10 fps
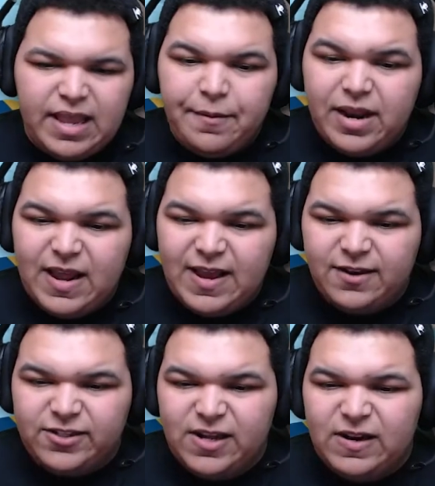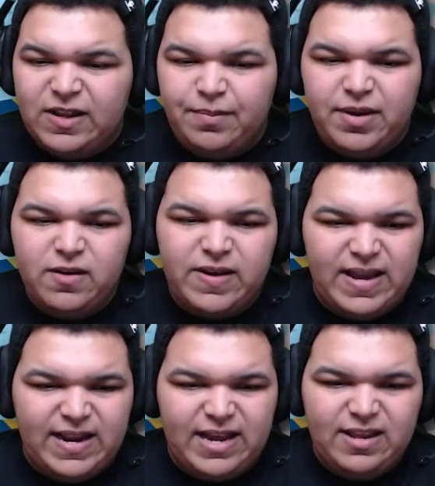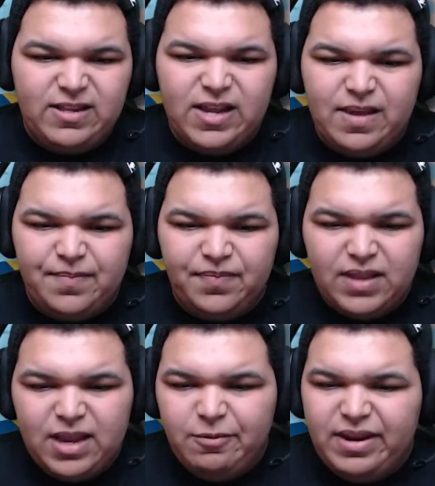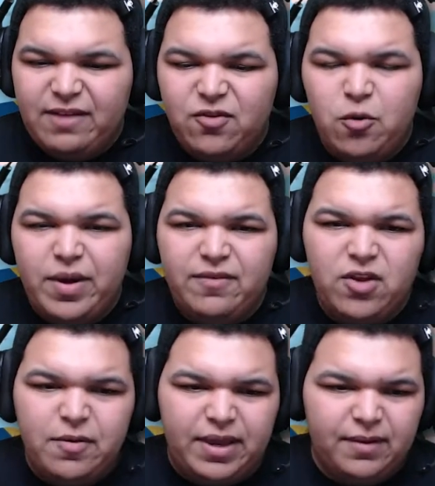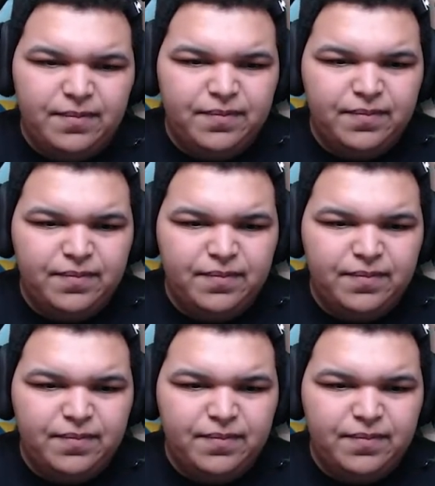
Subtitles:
That red light could suddenly appear again at any time, and we'd have no way of knowing.